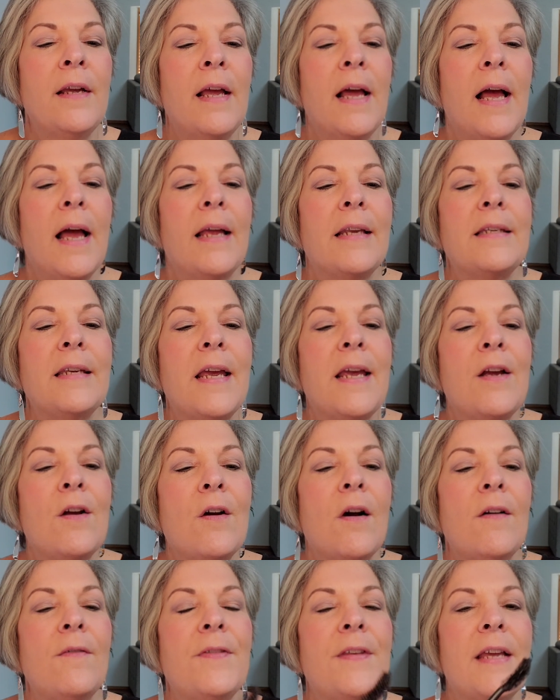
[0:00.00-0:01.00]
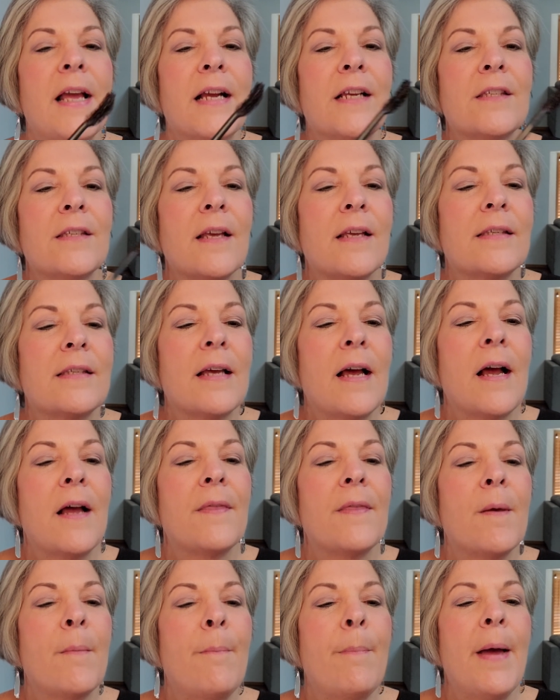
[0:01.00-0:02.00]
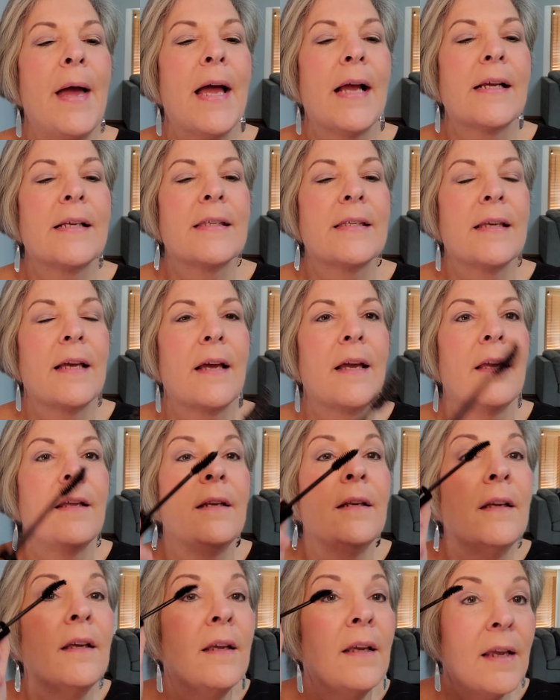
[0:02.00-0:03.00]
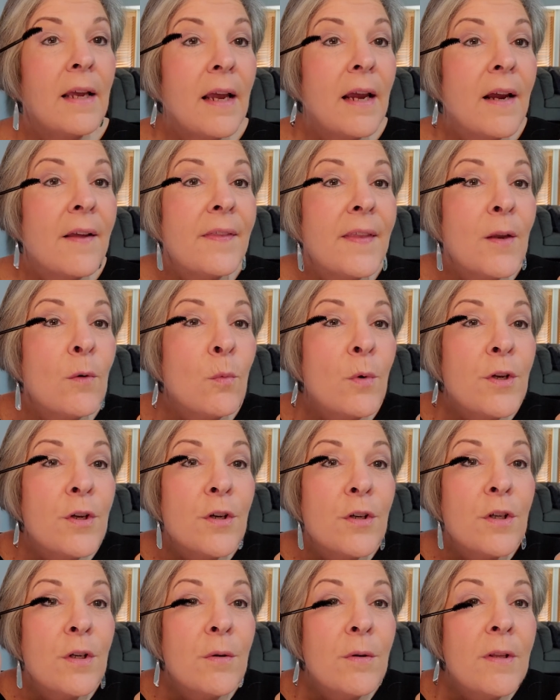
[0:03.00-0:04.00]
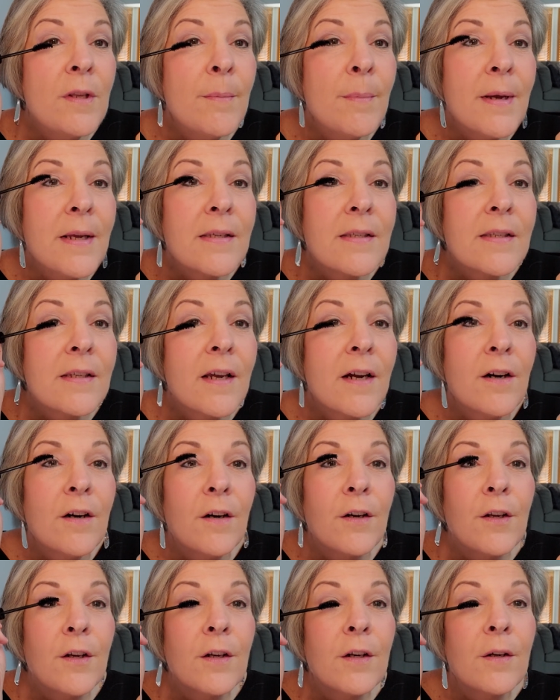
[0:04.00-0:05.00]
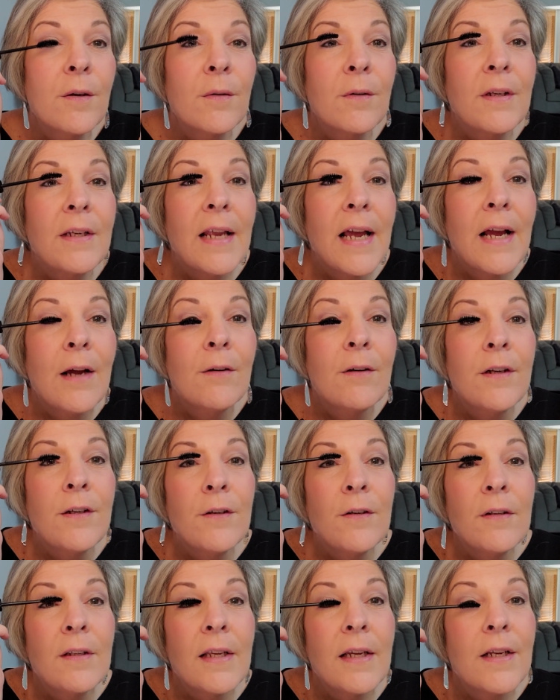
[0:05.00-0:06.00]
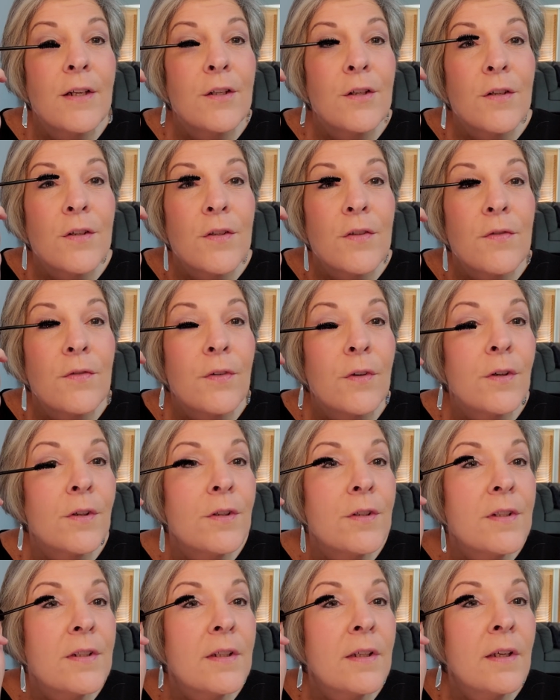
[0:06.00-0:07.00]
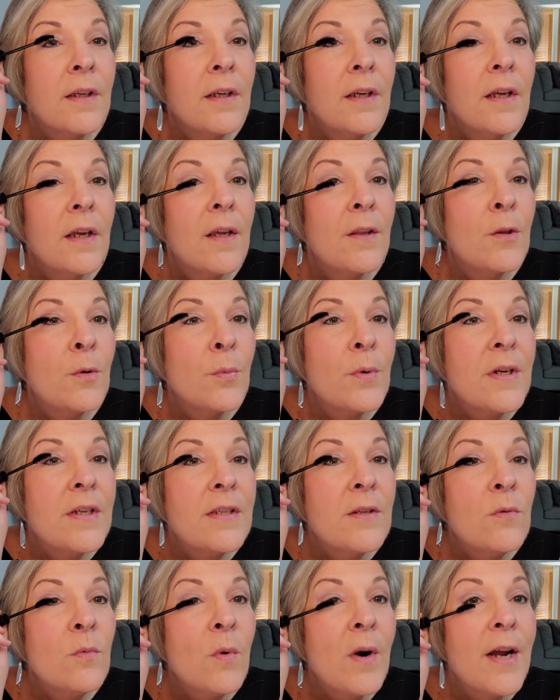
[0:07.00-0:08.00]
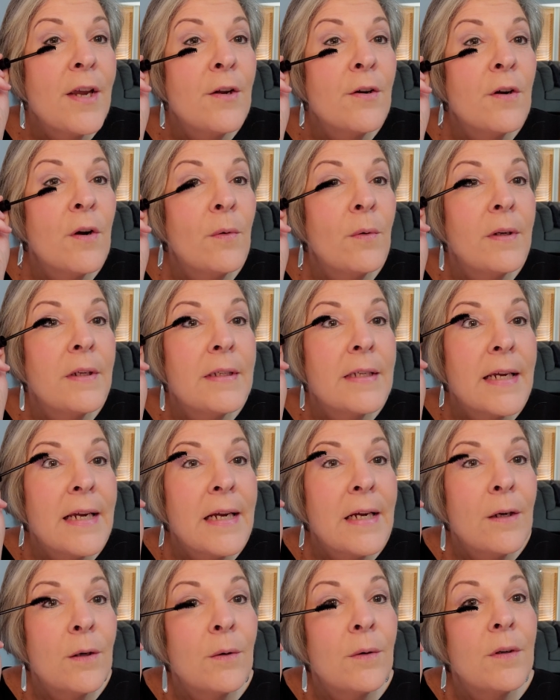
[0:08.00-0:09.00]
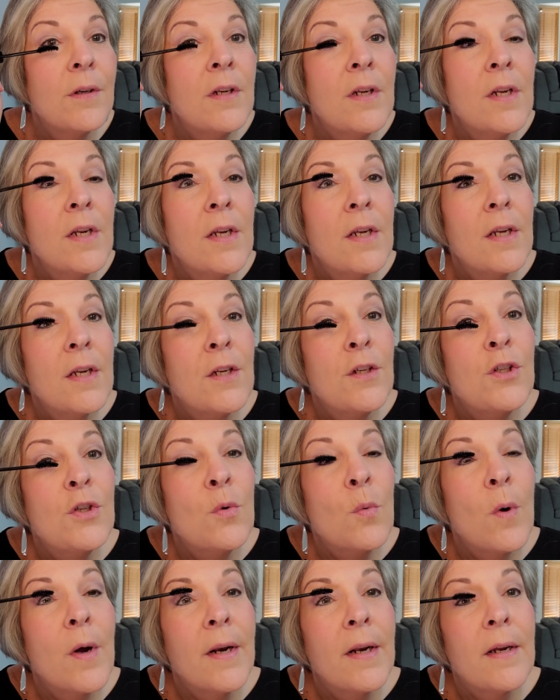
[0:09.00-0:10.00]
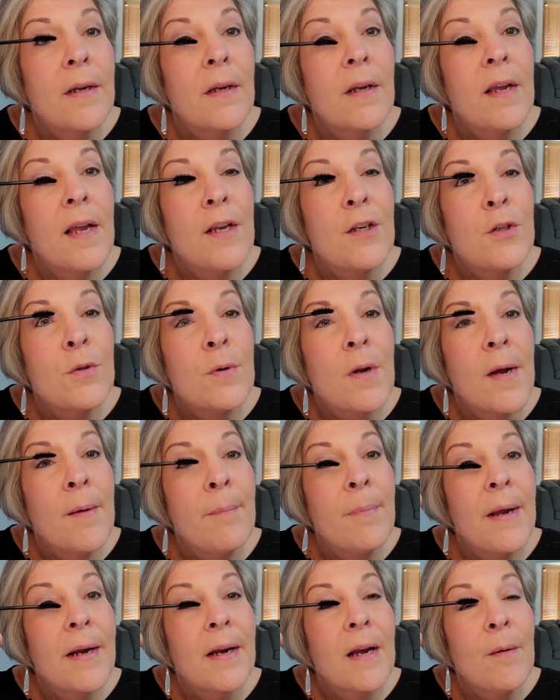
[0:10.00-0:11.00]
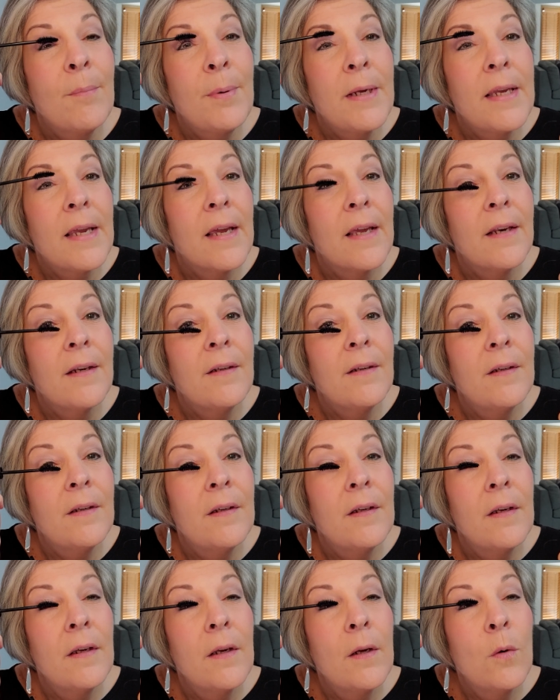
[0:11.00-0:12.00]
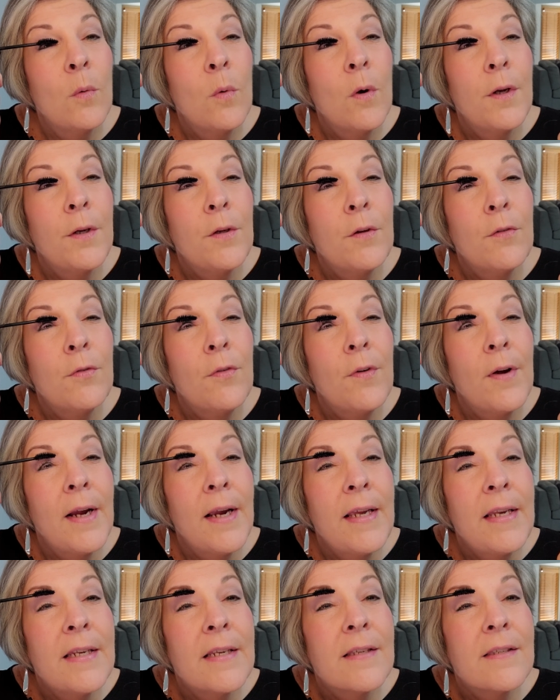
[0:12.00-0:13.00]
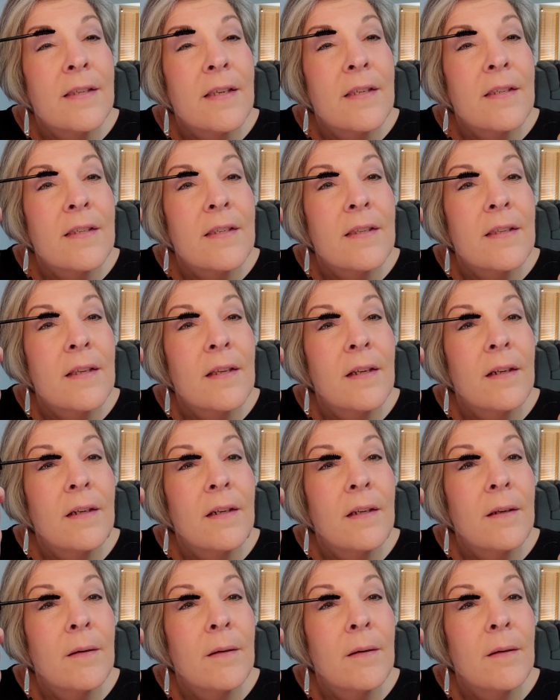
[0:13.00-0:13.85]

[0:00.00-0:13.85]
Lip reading: I take off the excess on the back side. And then when you're doing the mascara, you're going to go down on your lashes first. And the reason why you're going down is you want to, as you come back up again, what you'll find is the